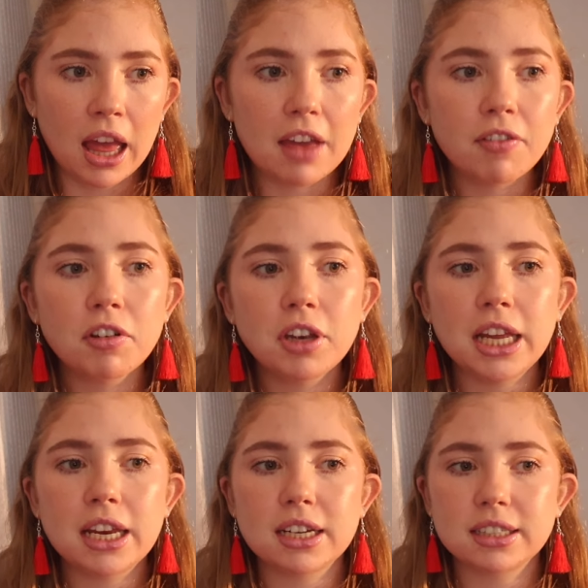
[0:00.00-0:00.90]
if you
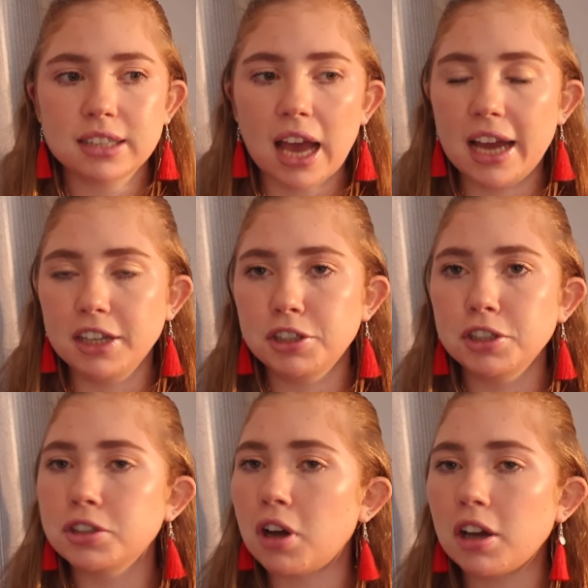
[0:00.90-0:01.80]
needed a sign to
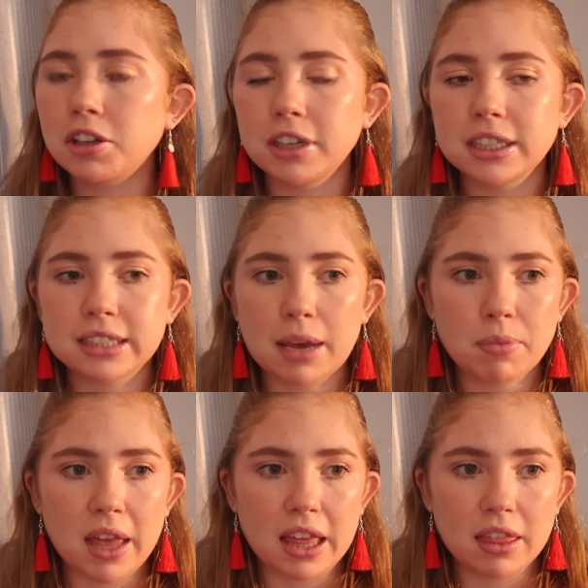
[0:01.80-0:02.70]
start doing
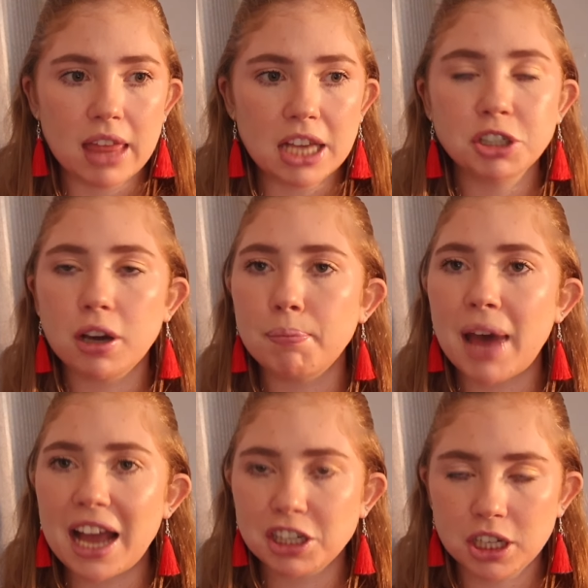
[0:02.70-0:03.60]
something that you are
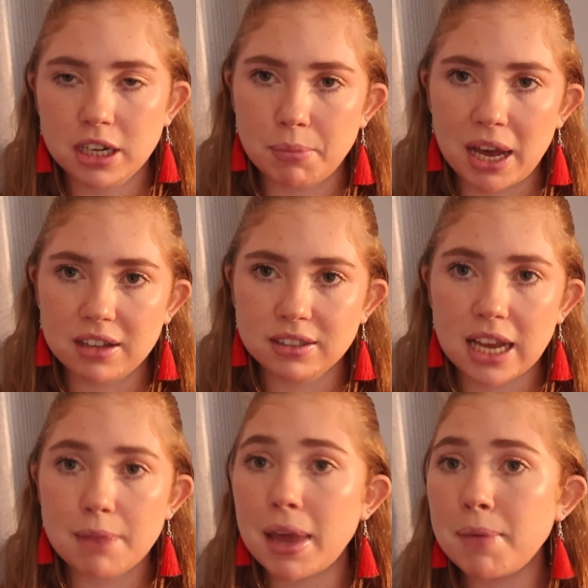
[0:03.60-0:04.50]
passionate about,
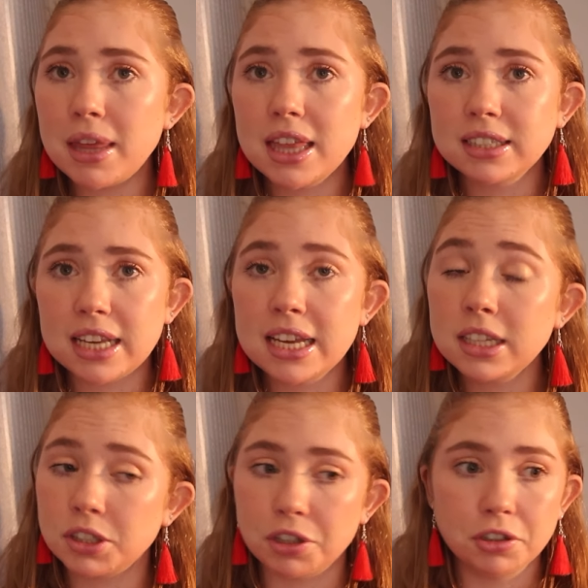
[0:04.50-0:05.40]
and maybe this
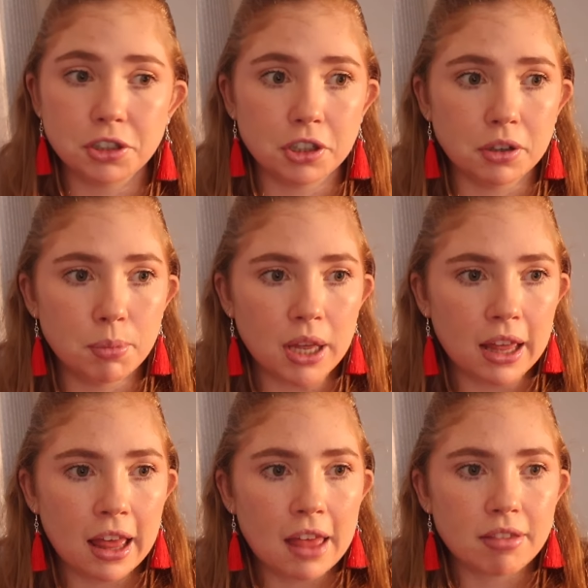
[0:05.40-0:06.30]
is YouTube,
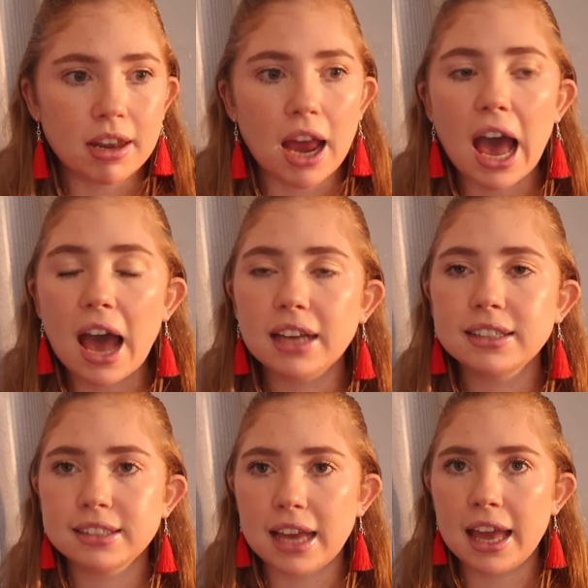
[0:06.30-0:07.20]
then I
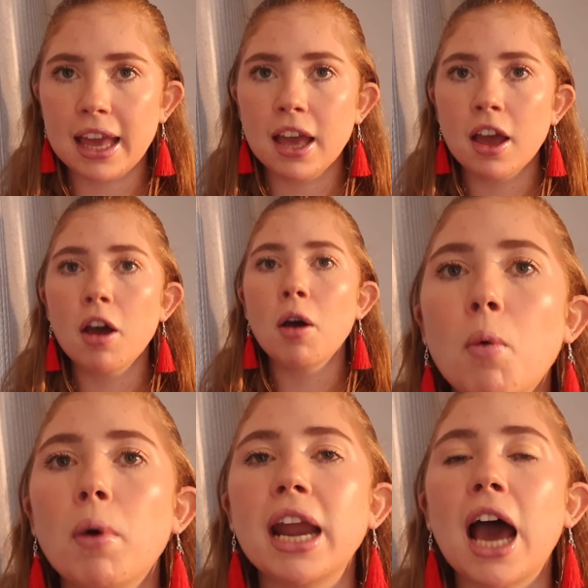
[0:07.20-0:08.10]
say
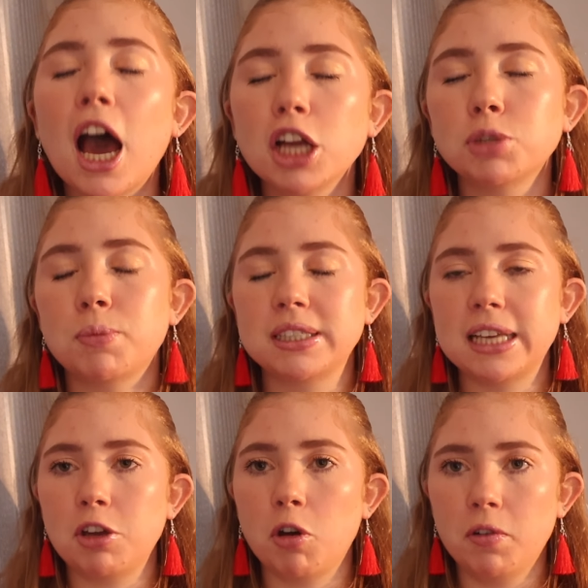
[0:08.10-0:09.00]

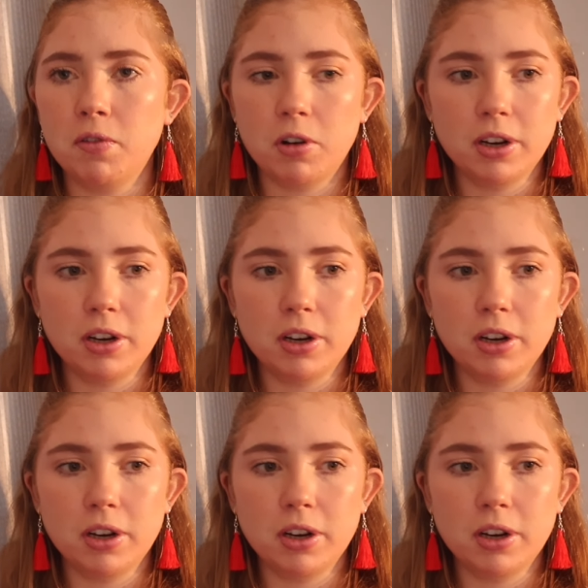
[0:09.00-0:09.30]
100% go for